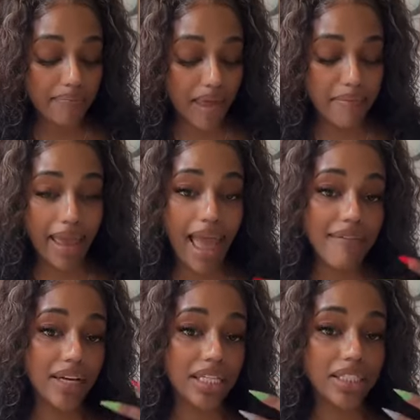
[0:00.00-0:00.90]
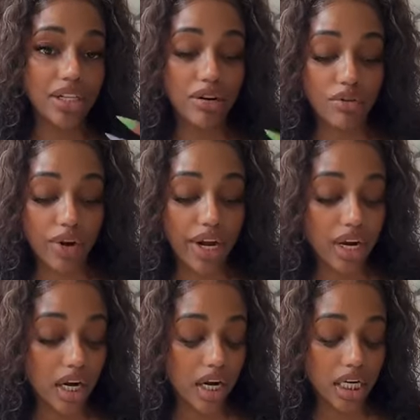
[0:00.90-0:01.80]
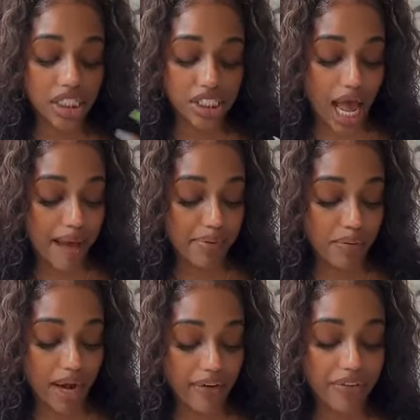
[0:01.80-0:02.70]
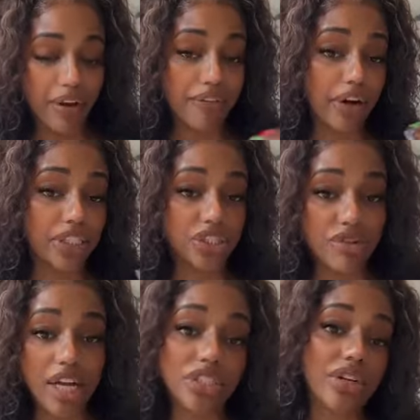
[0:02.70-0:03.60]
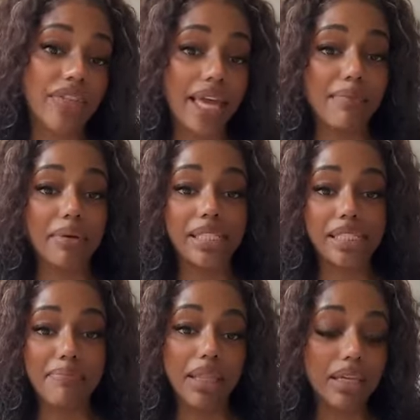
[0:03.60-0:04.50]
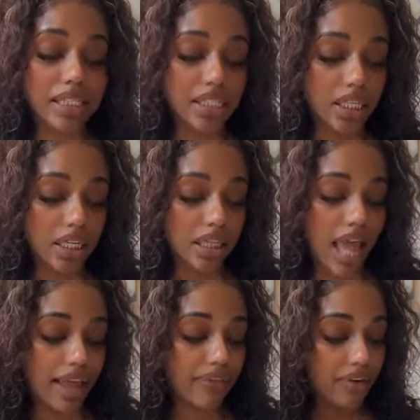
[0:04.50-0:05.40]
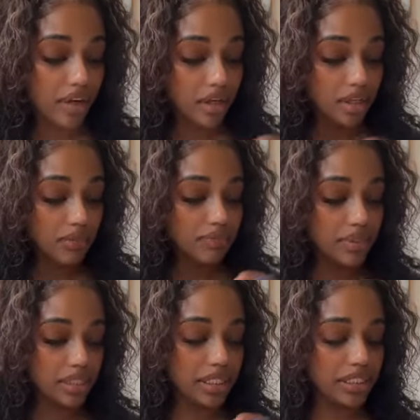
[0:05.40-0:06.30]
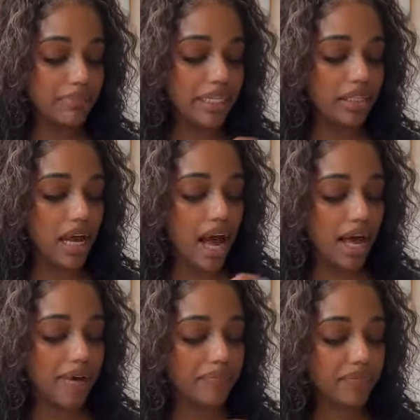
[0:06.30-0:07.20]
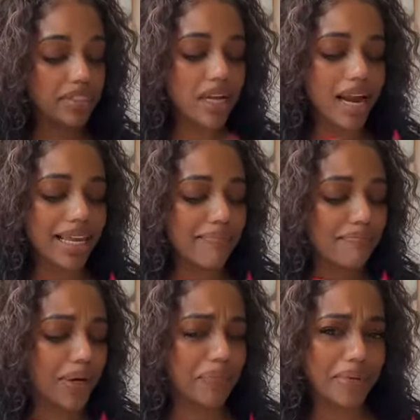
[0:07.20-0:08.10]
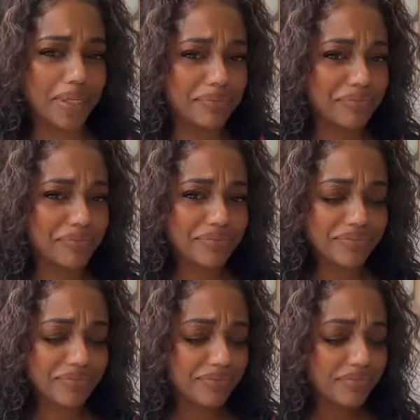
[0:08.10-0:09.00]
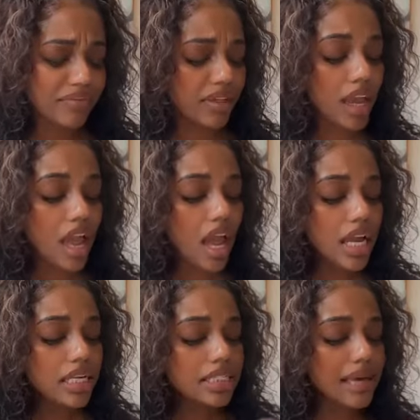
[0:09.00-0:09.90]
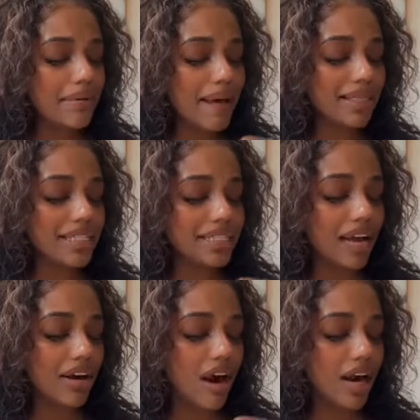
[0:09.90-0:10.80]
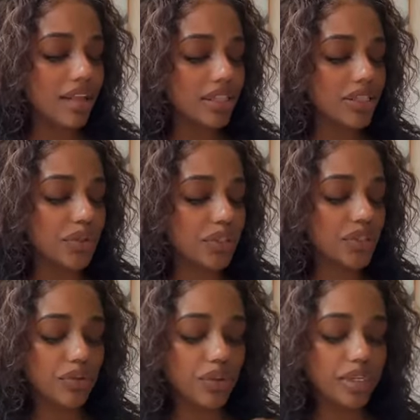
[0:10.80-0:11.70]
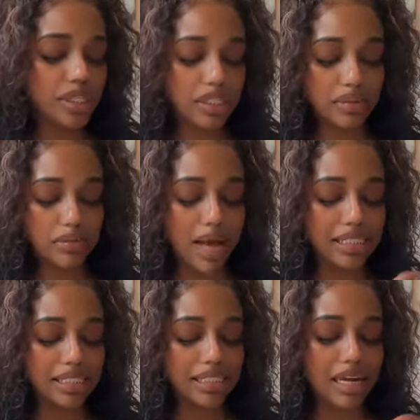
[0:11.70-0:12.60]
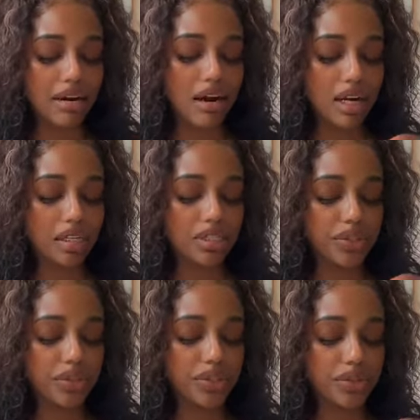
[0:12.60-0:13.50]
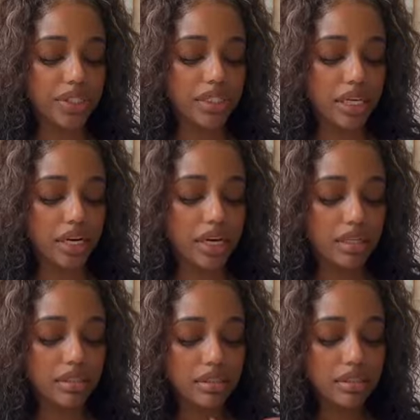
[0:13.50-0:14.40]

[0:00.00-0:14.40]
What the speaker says: They may have a good career, a good job, or whatever. They're very structured. They can bring stability to your life. Excuse me. Sorry, I keep burping. Tell me about the Sun card and the Two of Swords. Why is the Sun card and the Two of Swords here?